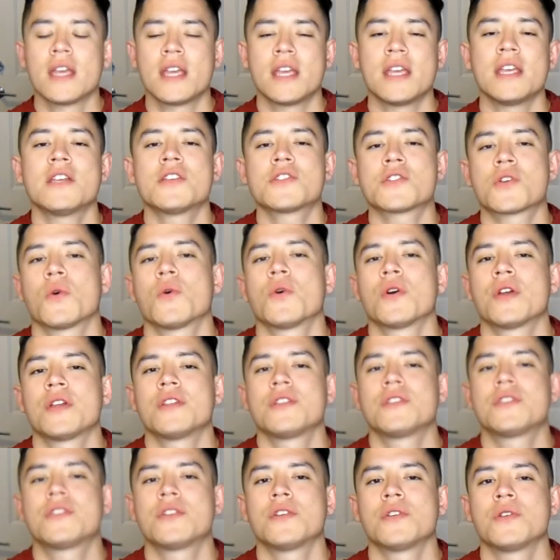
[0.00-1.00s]
He is
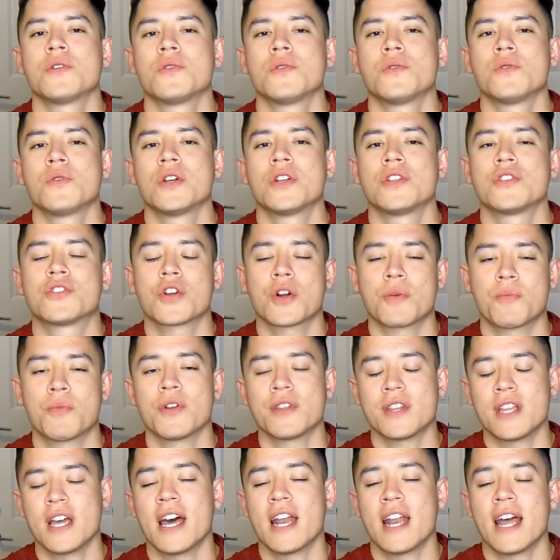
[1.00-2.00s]
going to
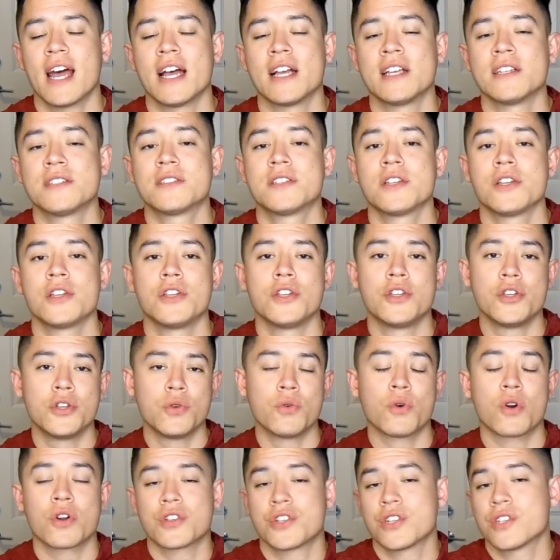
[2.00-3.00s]
interpret that as
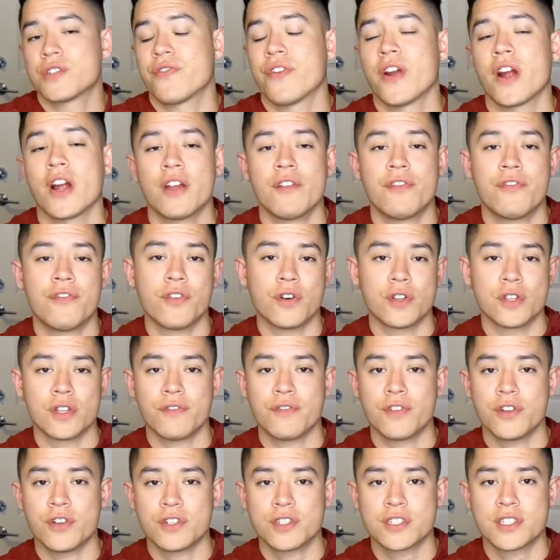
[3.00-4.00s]
you are just very full
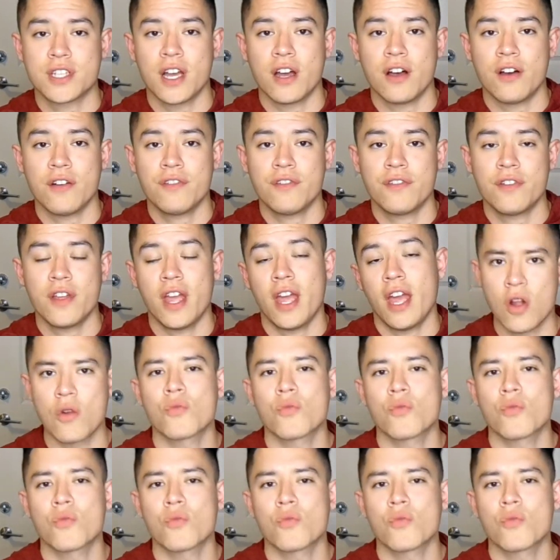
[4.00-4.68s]
of yourself.